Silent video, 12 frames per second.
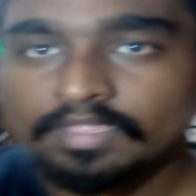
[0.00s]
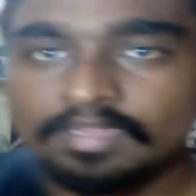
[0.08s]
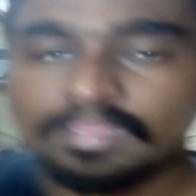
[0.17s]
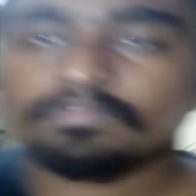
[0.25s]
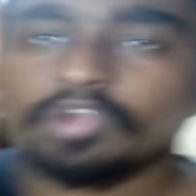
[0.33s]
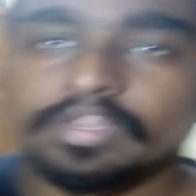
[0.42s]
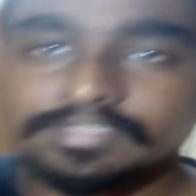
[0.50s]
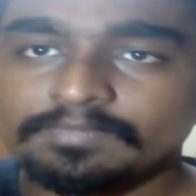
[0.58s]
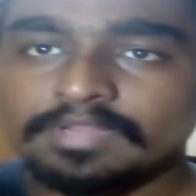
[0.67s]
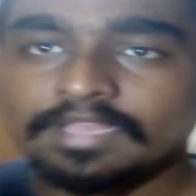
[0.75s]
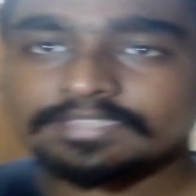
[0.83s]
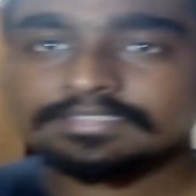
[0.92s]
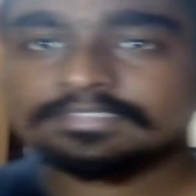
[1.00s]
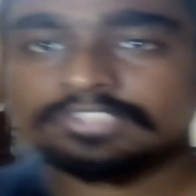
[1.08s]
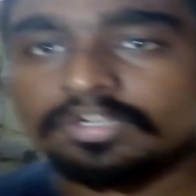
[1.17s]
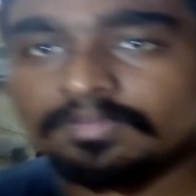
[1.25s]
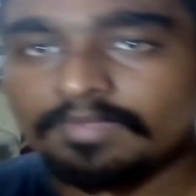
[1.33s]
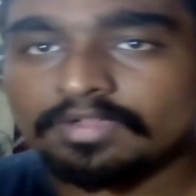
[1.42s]
Like, for example, I
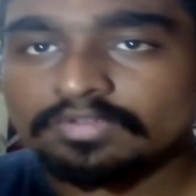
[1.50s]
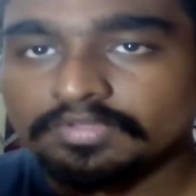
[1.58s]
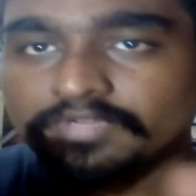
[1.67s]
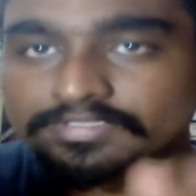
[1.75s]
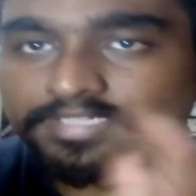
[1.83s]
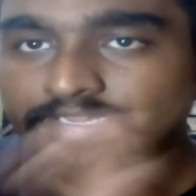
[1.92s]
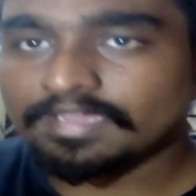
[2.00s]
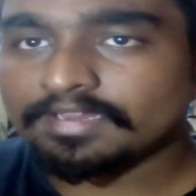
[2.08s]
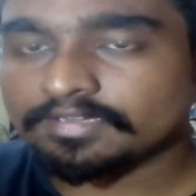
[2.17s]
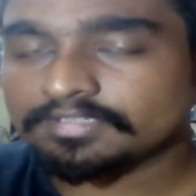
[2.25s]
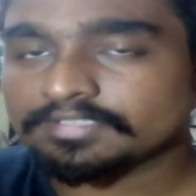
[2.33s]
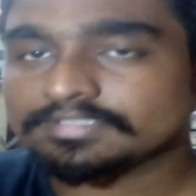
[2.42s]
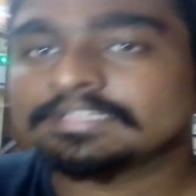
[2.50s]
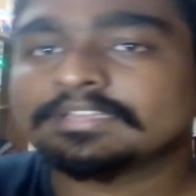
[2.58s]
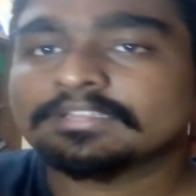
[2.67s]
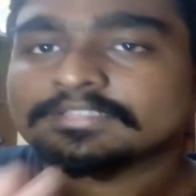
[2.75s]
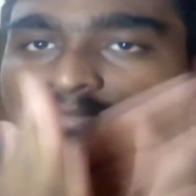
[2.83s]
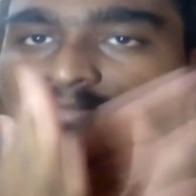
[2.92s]
talked about different side characters in
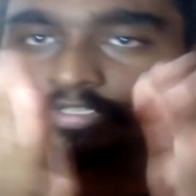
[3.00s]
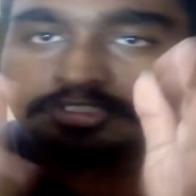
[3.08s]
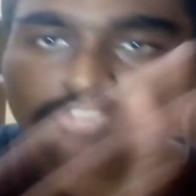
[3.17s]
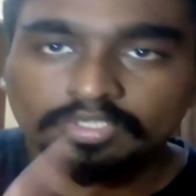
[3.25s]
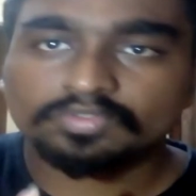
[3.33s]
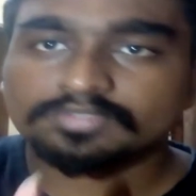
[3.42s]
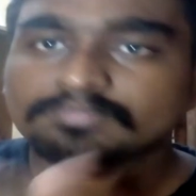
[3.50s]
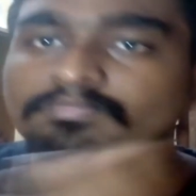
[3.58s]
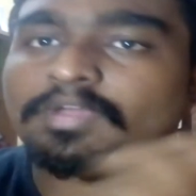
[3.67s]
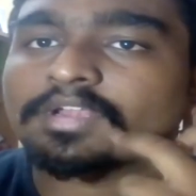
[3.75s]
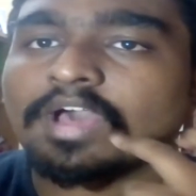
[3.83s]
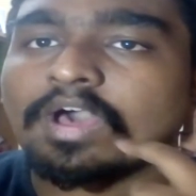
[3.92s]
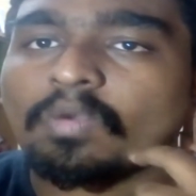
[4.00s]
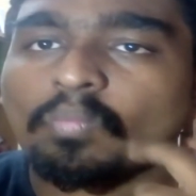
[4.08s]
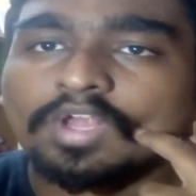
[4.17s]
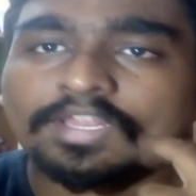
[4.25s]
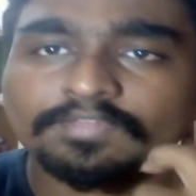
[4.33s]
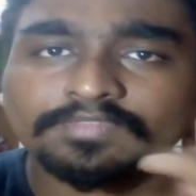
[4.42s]
separate shows, but
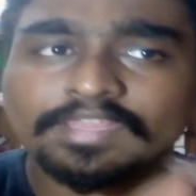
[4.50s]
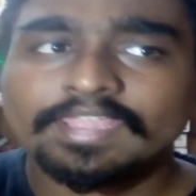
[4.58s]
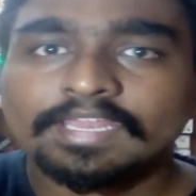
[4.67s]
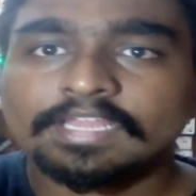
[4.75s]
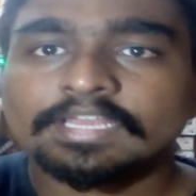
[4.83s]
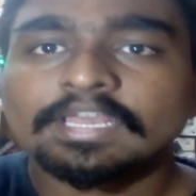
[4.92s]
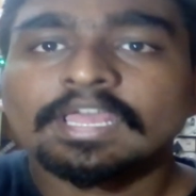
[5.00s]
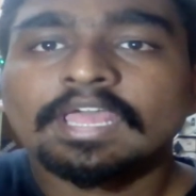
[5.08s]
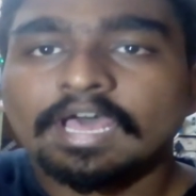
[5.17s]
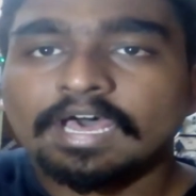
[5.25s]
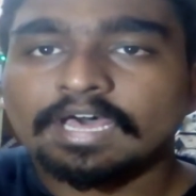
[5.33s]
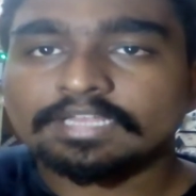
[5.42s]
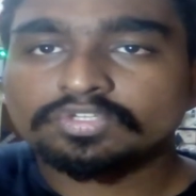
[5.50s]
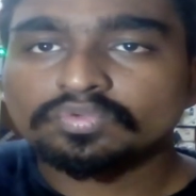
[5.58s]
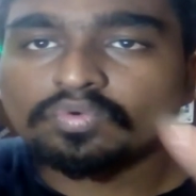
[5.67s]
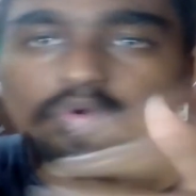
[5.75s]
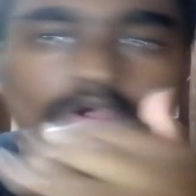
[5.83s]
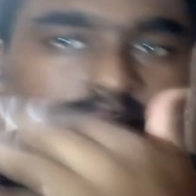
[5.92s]
what if they get
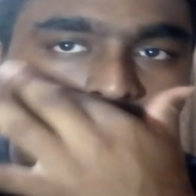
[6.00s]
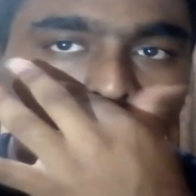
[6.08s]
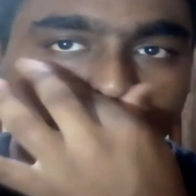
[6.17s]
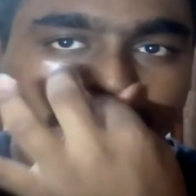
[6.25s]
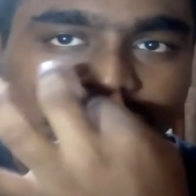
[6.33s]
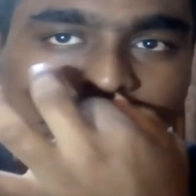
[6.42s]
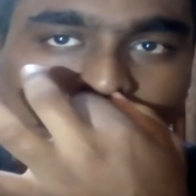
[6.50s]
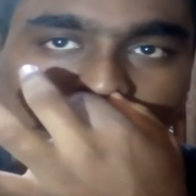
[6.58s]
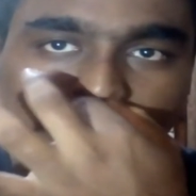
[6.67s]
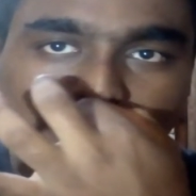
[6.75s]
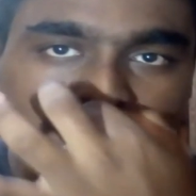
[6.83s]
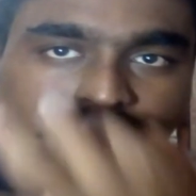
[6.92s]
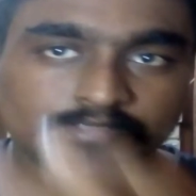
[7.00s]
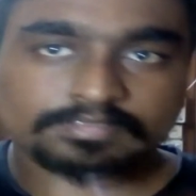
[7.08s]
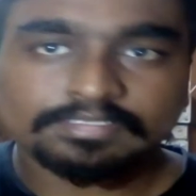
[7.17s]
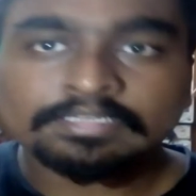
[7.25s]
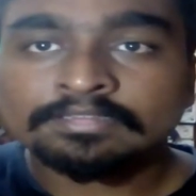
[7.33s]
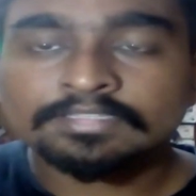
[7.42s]
two or three side characters
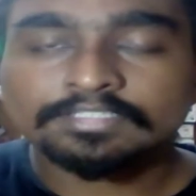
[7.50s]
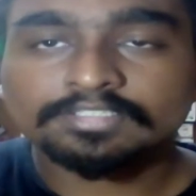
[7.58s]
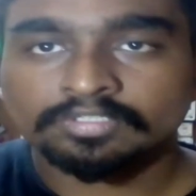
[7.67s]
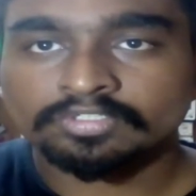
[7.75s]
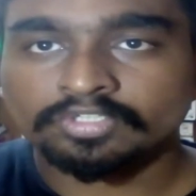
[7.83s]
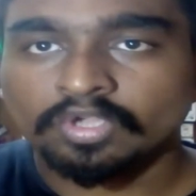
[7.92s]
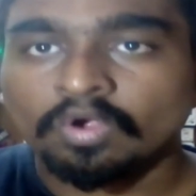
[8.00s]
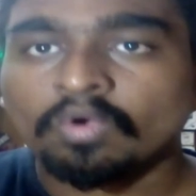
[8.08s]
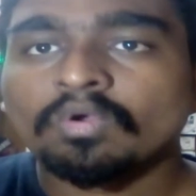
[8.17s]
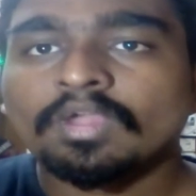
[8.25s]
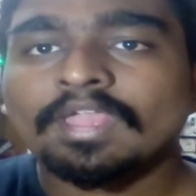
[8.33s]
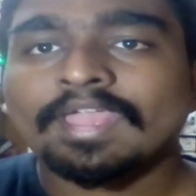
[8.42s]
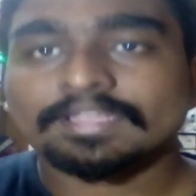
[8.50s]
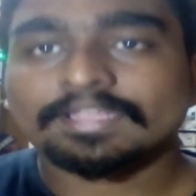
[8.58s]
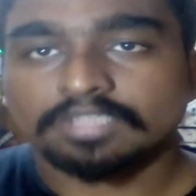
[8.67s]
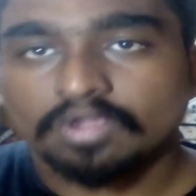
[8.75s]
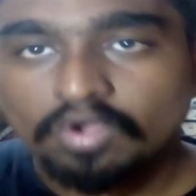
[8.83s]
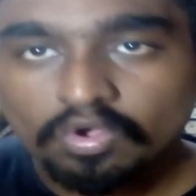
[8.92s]
in this show as
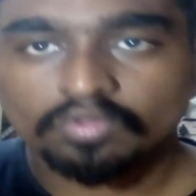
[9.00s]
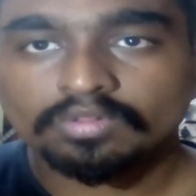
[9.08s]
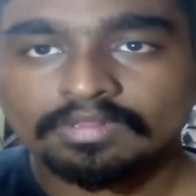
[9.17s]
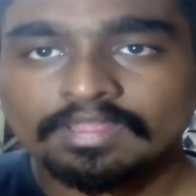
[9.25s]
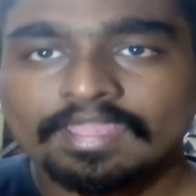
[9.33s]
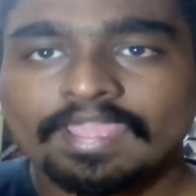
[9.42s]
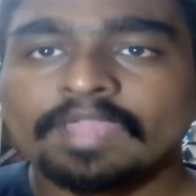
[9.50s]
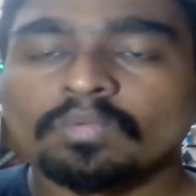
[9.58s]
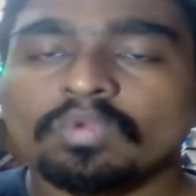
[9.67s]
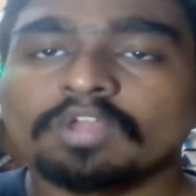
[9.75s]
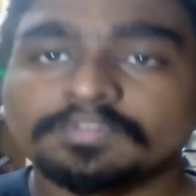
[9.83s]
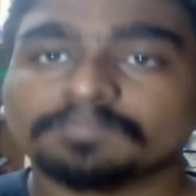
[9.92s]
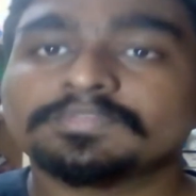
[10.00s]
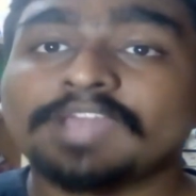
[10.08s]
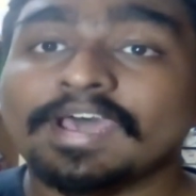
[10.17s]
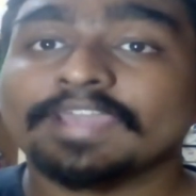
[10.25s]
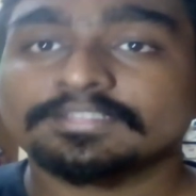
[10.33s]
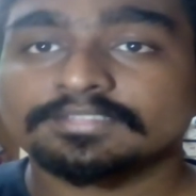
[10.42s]
a whole, and one of them
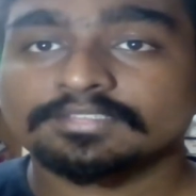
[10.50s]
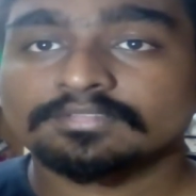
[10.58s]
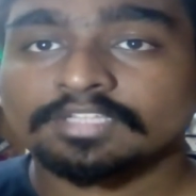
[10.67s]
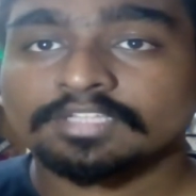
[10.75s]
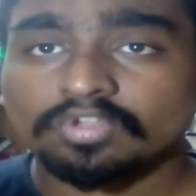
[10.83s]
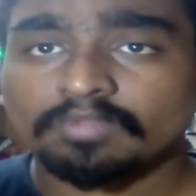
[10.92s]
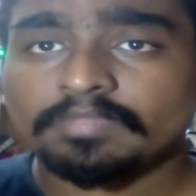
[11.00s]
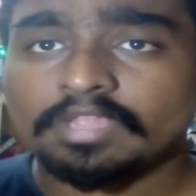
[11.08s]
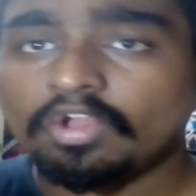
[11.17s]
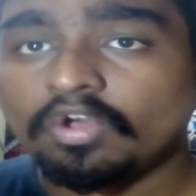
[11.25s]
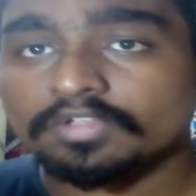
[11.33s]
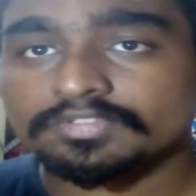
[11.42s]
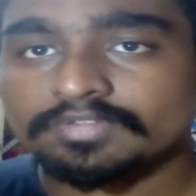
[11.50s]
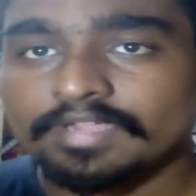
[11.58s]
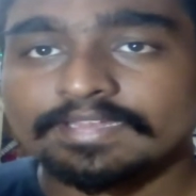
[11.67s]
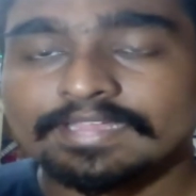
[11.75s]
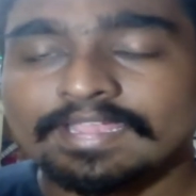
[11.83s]
dies? That's going to be a loss, right?